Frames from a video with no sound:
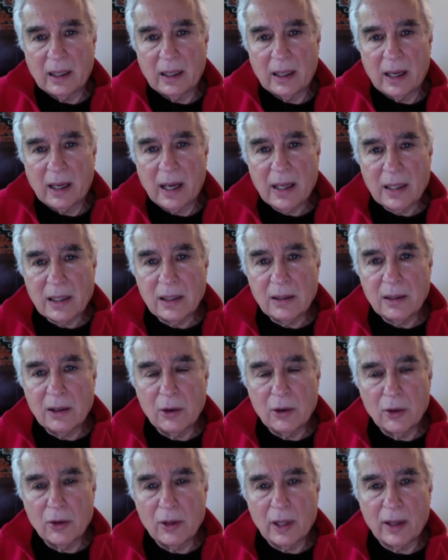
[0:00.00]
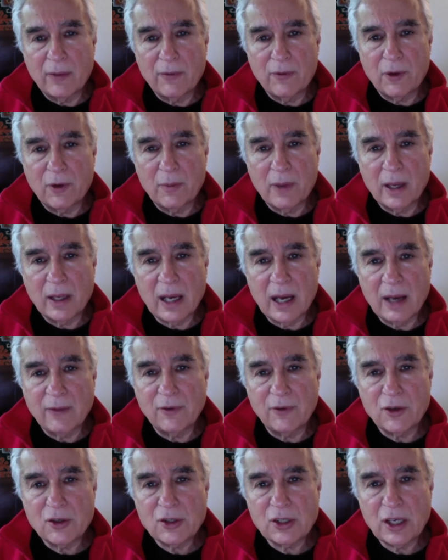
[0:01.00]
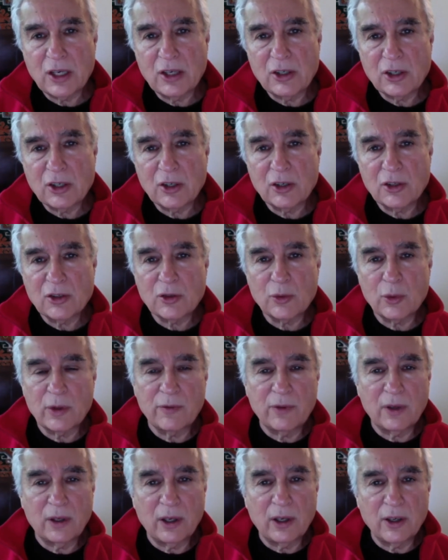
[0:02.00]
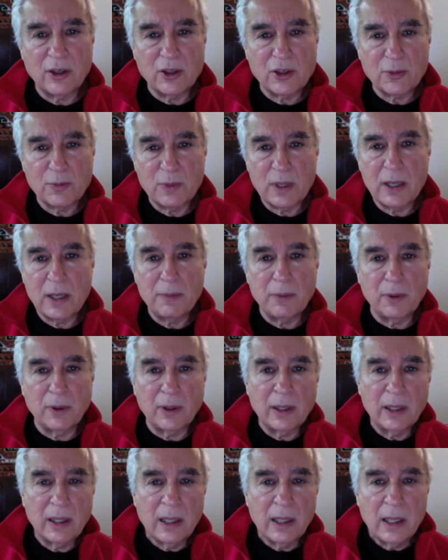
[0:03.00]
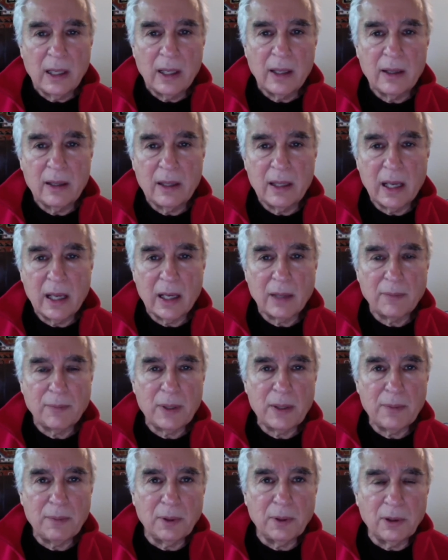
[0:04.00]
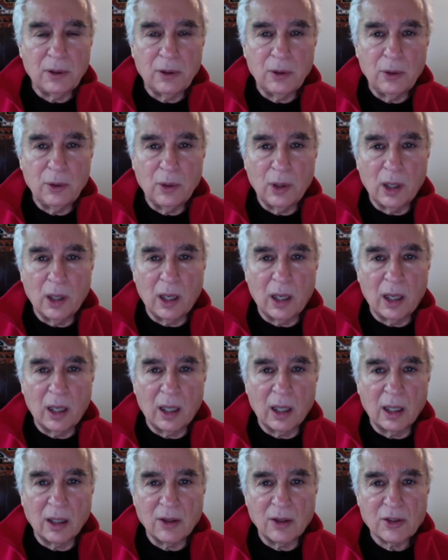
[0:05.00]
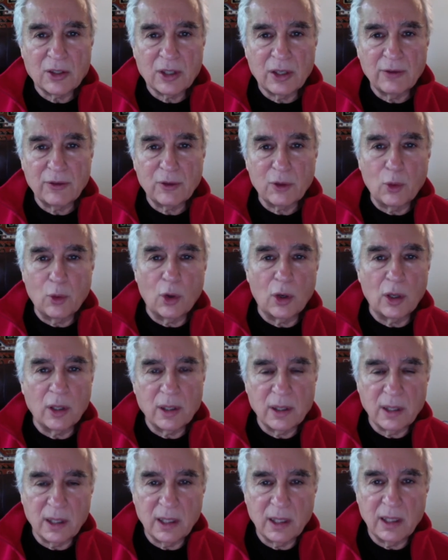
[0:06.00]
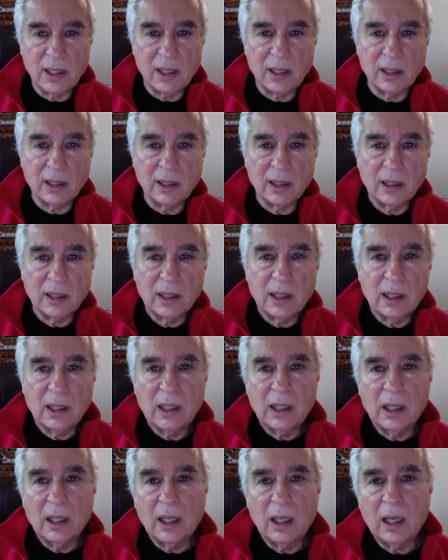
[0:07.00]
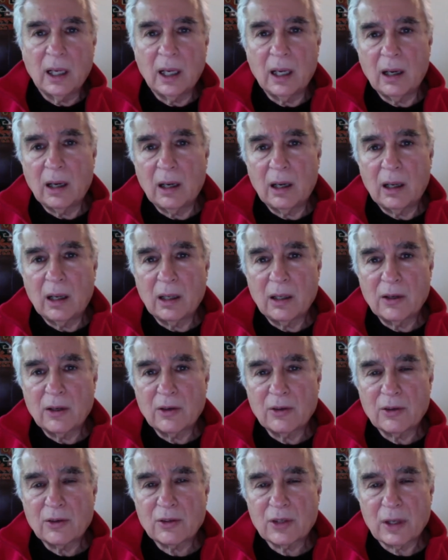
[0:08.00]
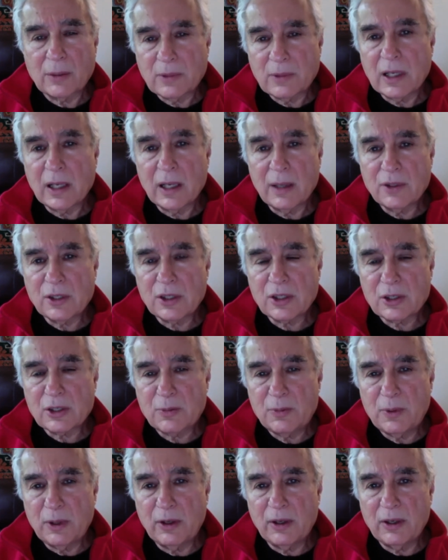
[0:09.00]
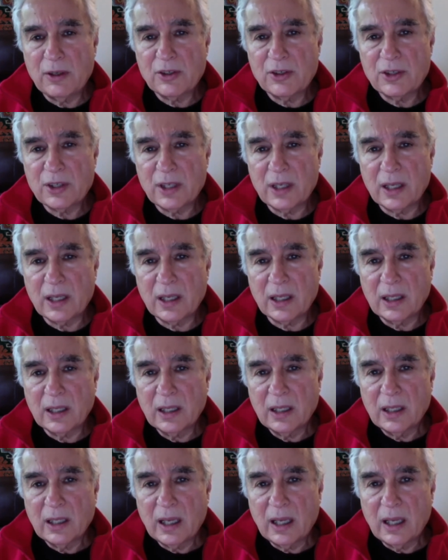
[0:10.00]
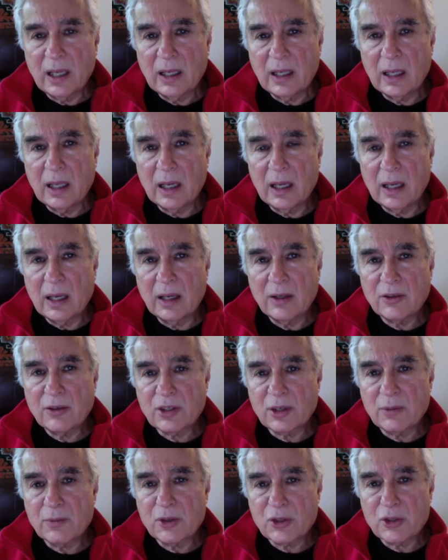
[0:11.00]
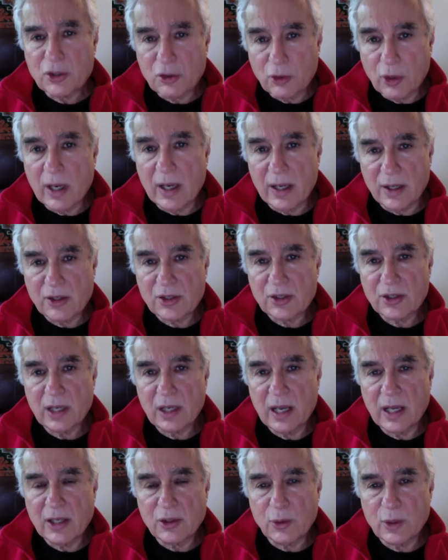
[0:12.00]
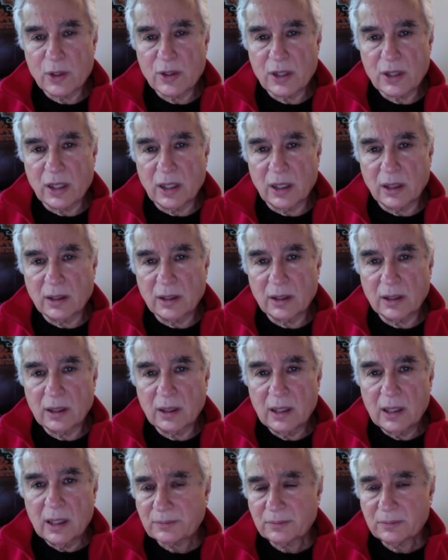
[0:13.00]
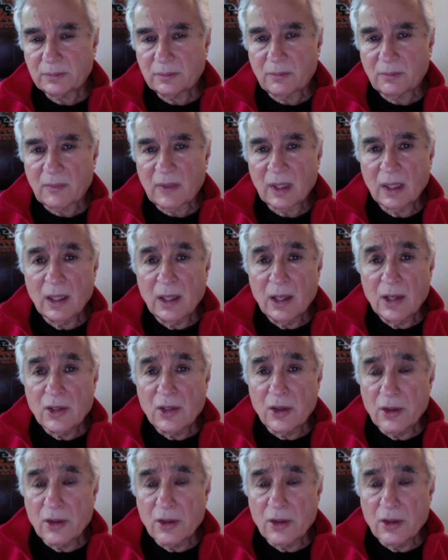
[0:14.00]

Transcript: I know that from my conversations with various people that people who are self-quarantining are sometimes experiencing some stress as a result. So